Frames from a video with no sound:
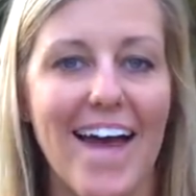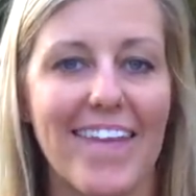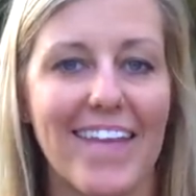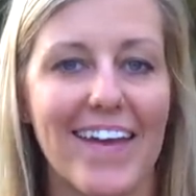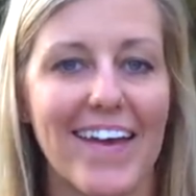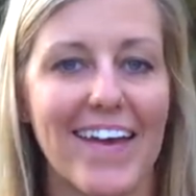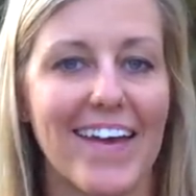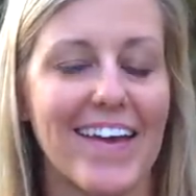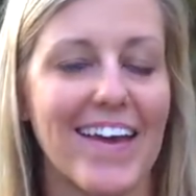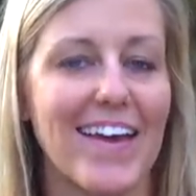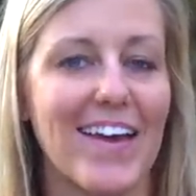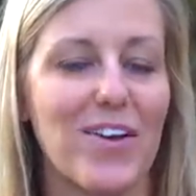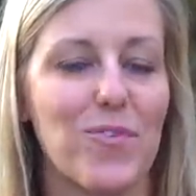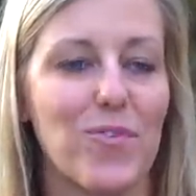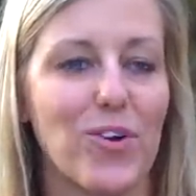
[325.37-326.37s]
and then
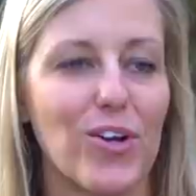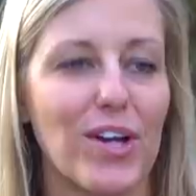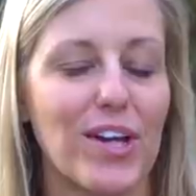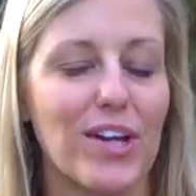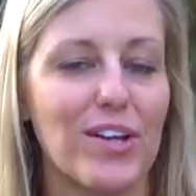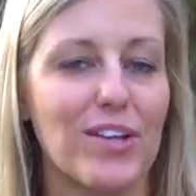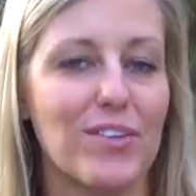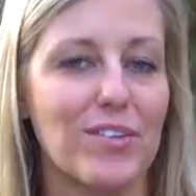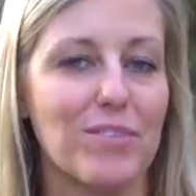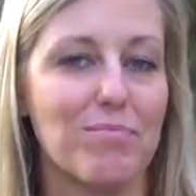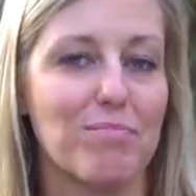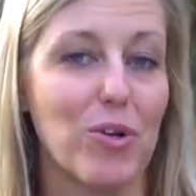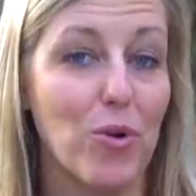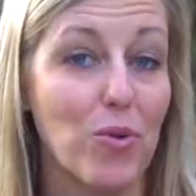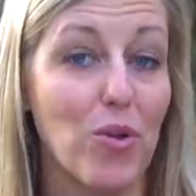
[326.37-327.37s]
it would
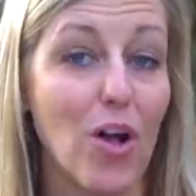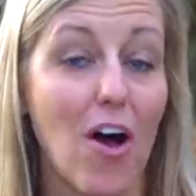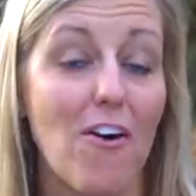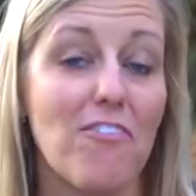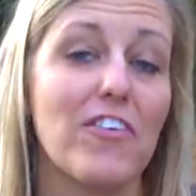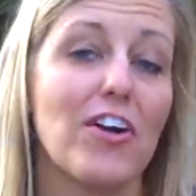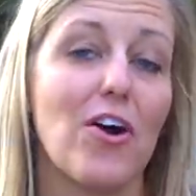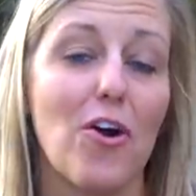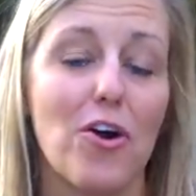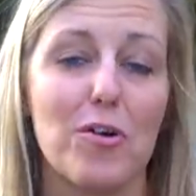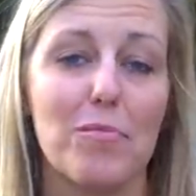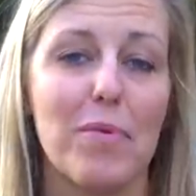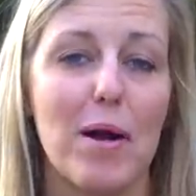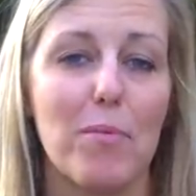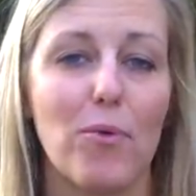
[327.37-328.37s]
cool off and
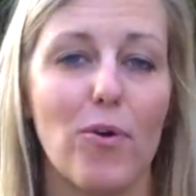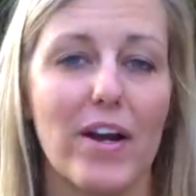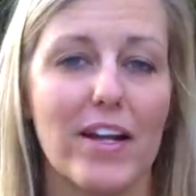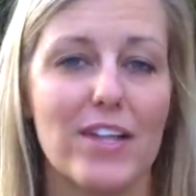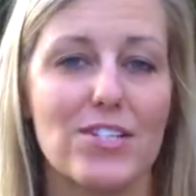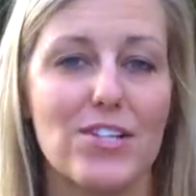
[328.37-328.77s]
harden by morning.